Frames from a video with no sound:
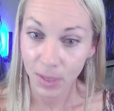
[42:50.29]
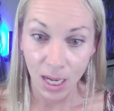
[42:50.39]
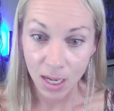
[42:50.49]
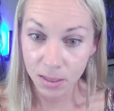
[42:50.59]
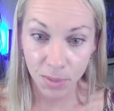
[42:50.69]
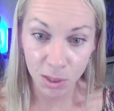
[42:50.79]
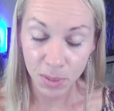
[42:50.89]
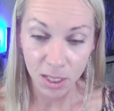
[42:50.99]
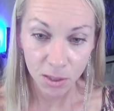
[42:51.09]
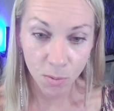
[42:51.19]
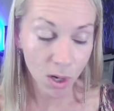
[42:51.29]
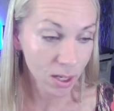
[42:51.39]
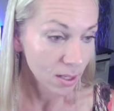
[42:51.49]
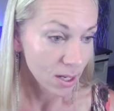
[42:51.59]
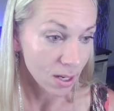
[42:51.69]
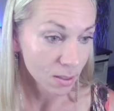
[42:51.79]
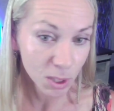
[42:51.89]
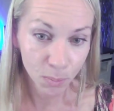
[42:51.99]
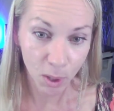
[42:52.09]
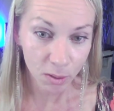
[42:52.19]
eat as much meat as you want, eat as
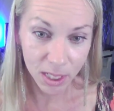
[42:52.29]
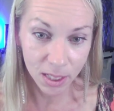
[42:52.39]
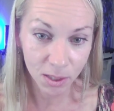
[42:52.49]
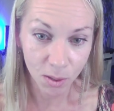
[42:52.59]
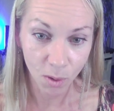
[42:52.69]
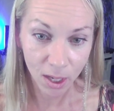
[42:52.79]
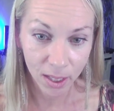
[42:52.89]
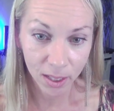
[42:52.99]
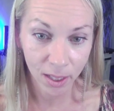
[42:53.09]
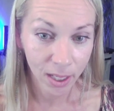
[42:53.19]
much protein as you want,